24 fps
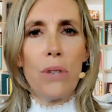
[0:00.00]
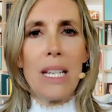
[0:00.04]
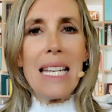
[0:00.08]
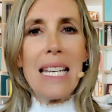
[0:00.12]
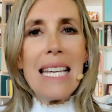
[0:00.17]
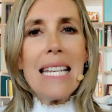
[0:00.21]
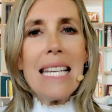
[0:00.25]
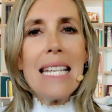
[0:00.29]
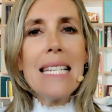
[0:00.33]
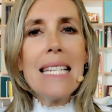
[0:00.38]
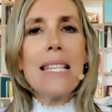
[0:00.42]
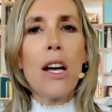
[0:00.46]

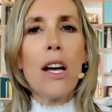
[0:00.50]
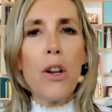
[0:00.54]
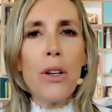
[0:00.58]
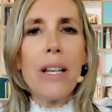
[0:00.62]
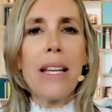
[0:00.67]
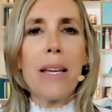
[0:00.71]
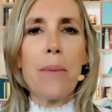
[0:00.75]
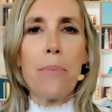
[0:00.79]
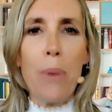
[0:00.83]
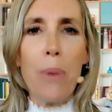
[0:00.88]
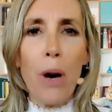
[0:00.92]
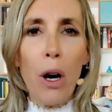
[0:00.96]
is
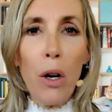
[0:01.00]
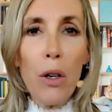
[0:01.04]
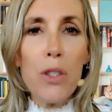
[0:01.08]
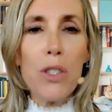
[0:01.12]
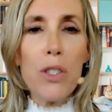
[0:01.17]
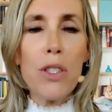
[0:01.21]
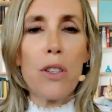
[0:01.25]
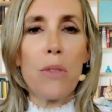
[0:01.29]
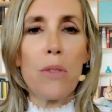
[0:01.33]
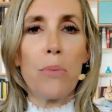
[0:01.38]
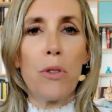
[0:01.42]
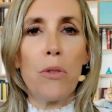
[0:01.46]
only
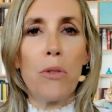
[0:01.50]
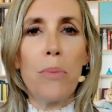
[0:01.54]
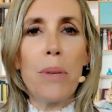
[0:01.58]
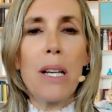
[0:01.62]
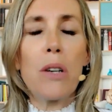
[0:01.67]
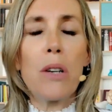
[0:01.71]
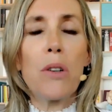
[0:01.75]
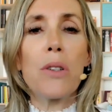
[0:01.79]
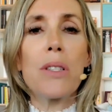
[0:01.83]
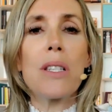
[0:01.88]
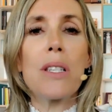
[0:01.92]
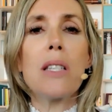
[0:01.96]
possible
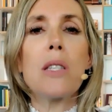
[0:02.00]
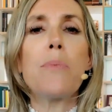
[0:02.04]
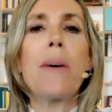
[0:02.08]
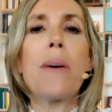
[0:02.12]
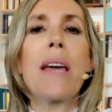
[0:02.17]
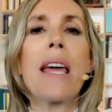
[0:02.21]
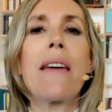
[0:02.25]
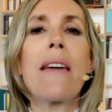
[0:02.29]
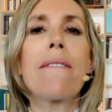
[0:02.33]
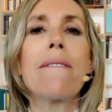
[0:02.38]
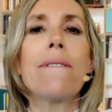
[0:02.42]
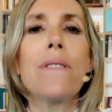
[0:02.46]
because it's
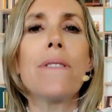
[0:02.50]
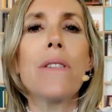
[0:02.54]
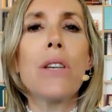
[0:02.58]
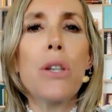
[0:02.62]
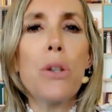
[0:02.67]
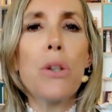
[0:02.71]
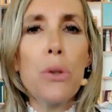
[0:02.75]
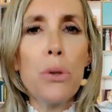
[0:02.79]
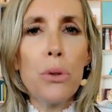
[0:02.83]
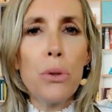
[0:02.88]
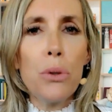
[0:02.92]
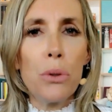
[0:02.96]
being
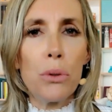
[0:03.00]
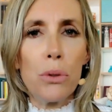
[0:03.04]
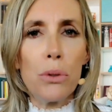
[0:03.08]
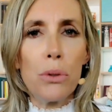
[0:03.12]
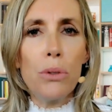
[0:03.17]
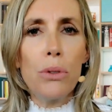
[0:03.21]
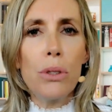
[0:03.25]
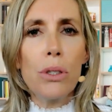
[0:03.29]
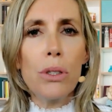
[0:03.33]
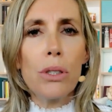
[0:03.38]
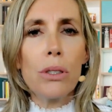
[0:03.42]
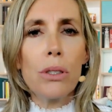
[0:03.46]

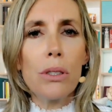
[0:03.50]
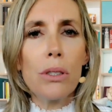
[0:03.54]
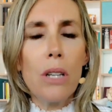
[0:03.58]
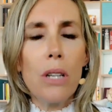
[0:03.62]
fueled